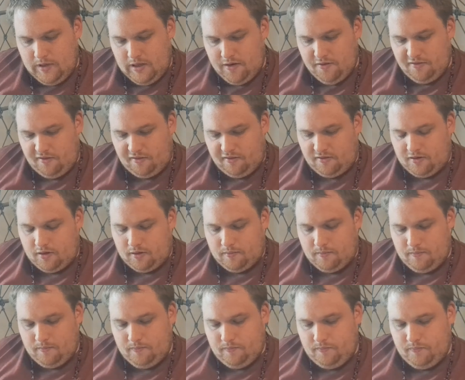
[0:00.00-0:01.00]
Interesting.
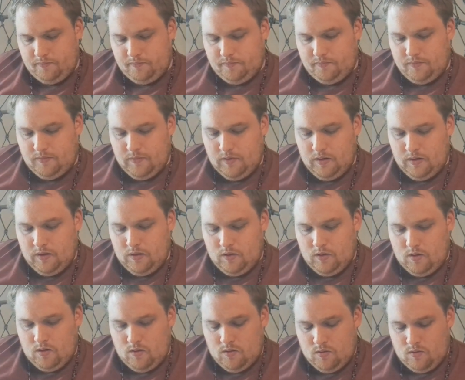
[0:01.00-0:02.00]

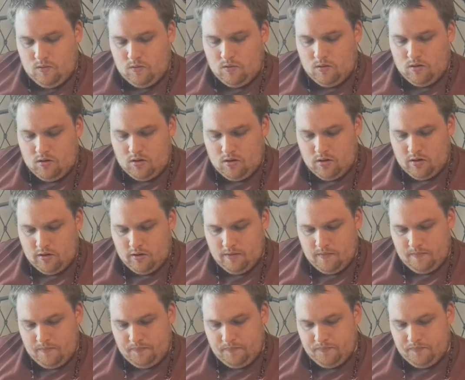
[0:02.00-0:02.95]
Or